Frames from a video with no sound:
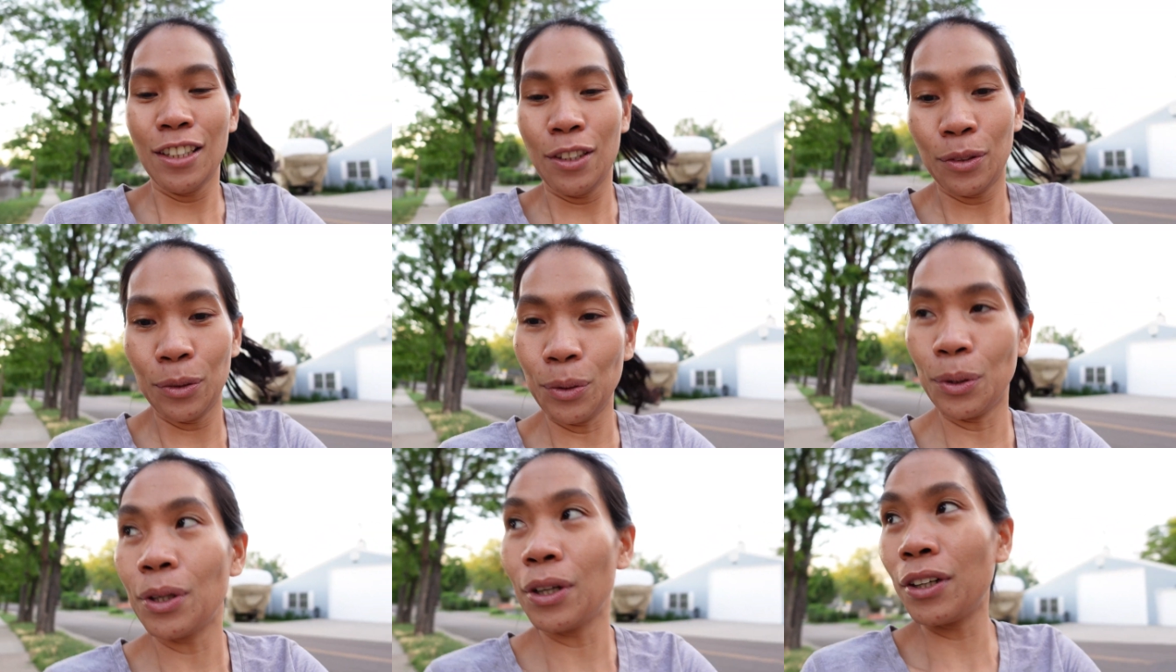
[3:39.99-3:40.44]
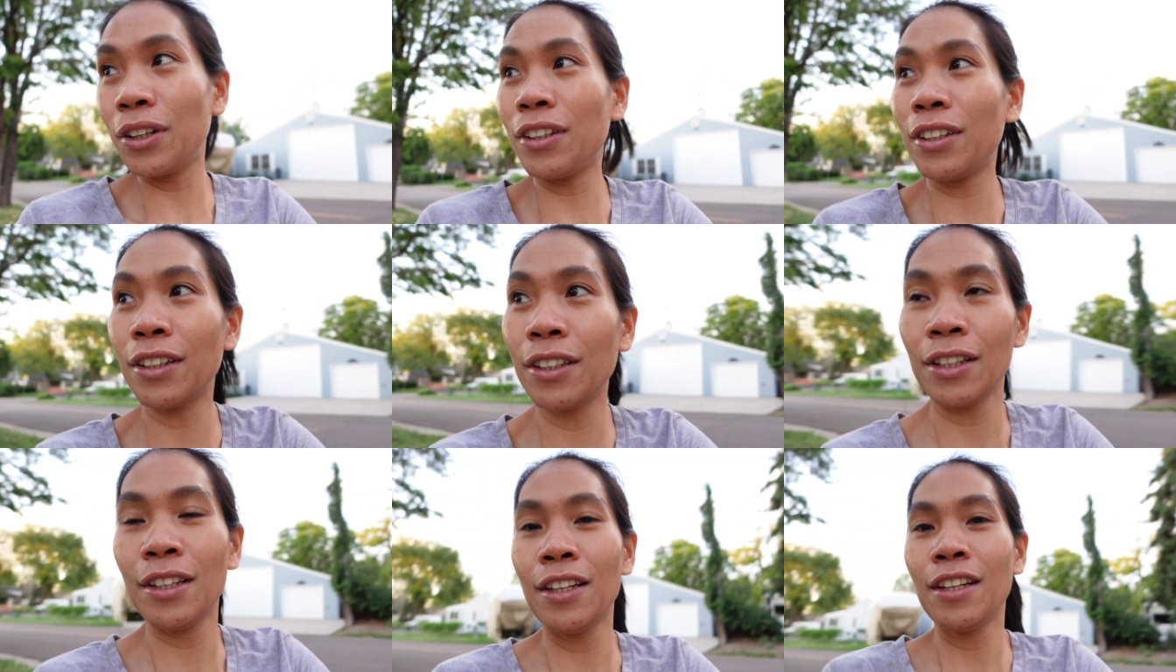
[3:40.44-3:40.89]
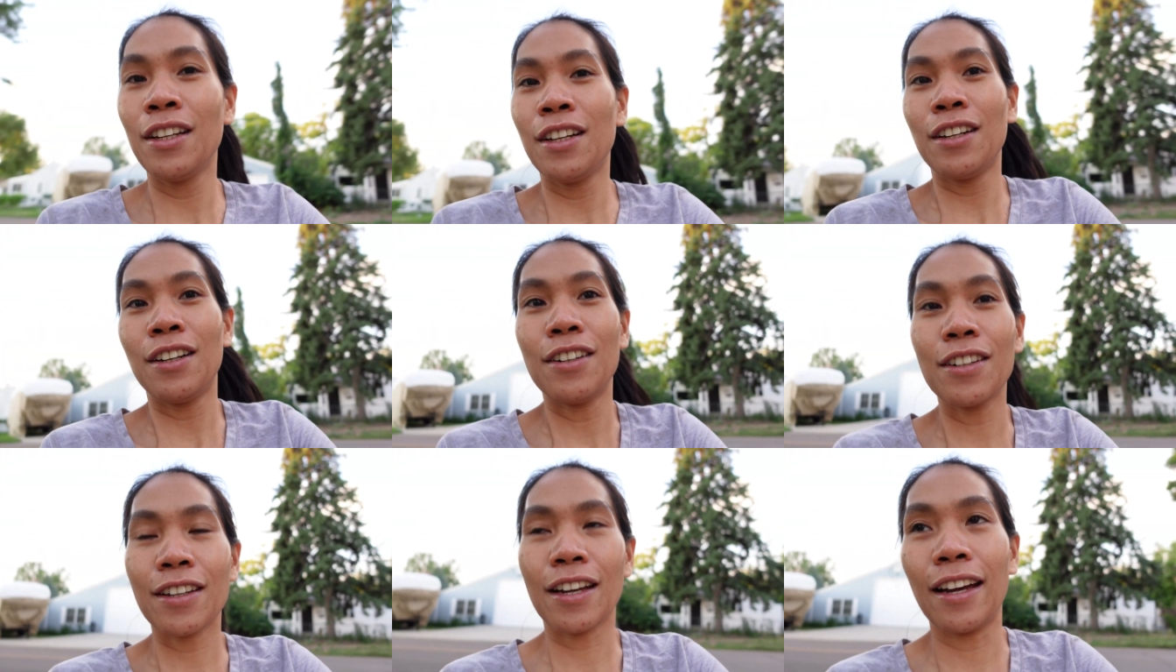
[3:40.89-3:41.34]
Whew.
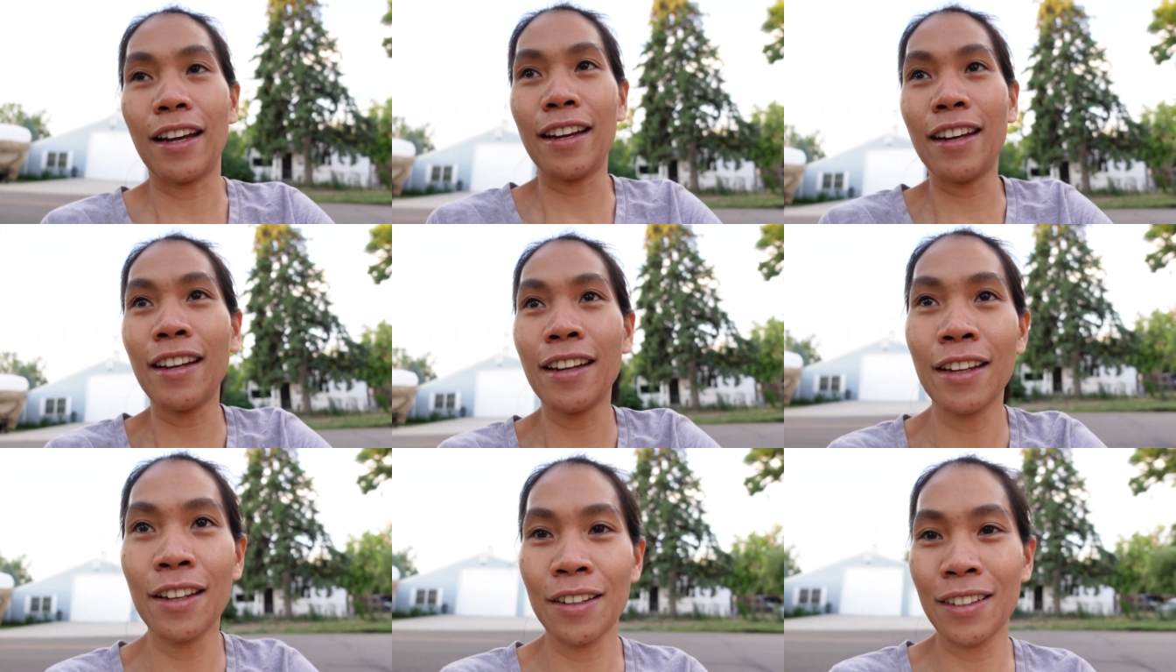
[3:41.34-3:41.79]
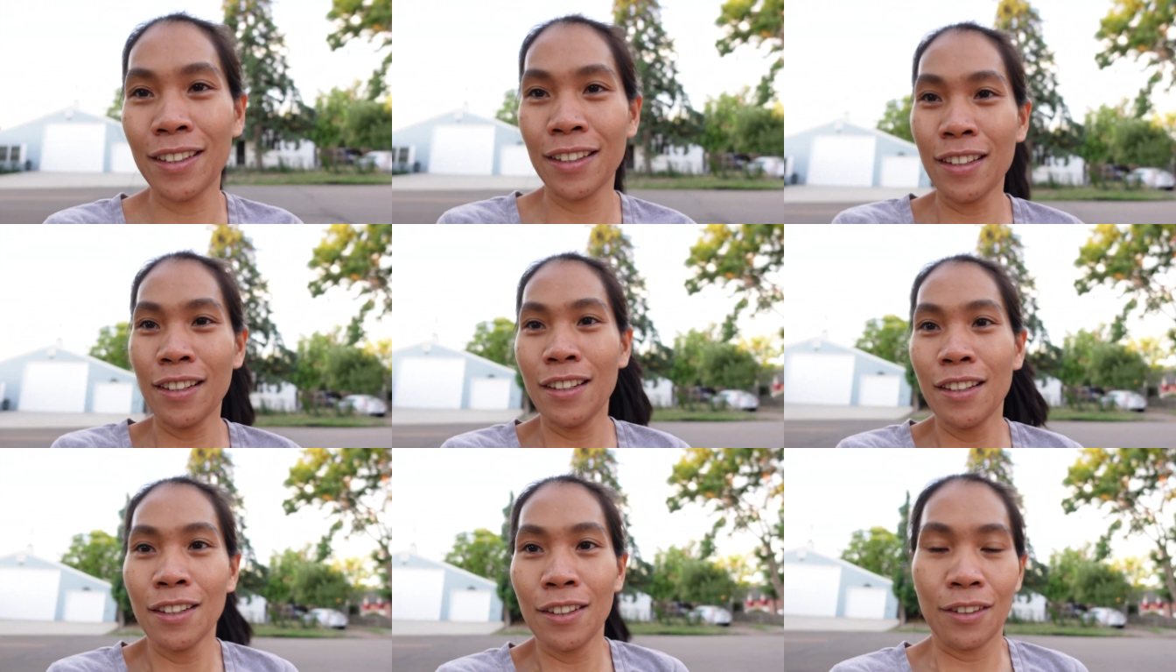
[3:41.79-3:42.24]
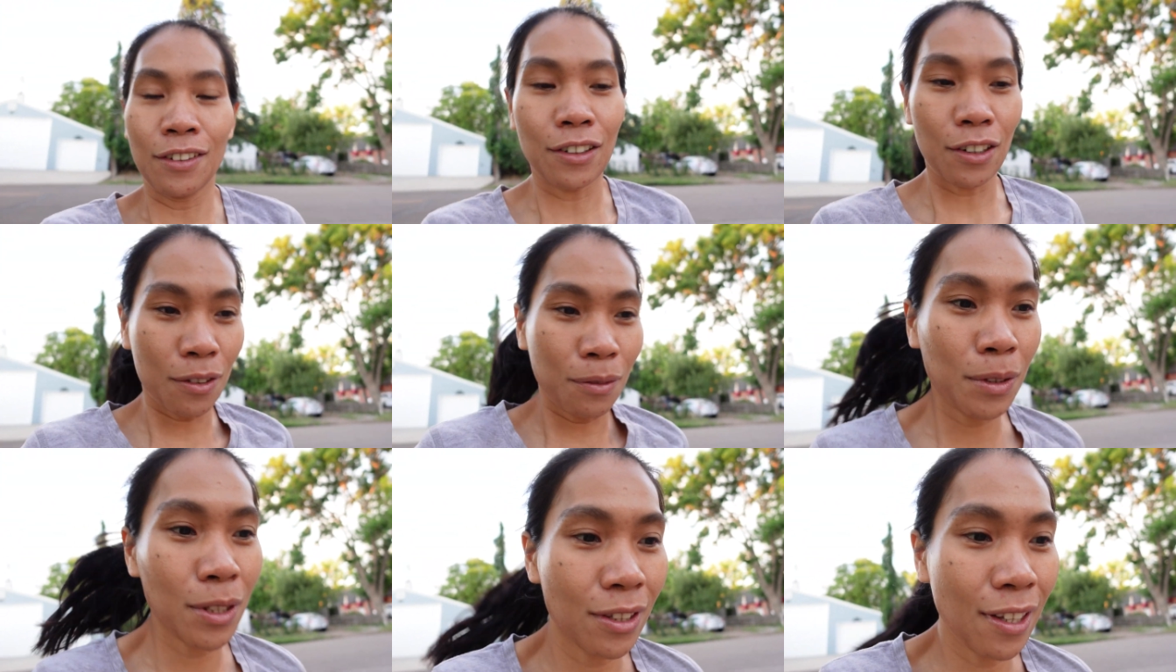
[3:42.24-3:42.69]
Okay, we're
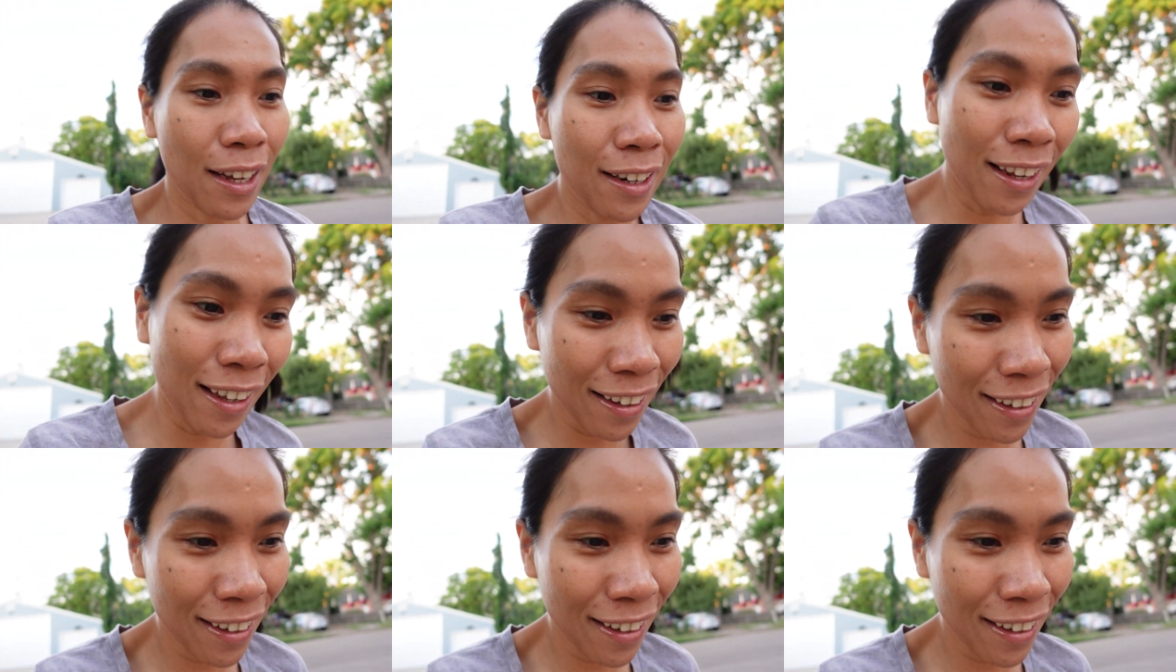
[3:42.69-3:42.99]
almost done.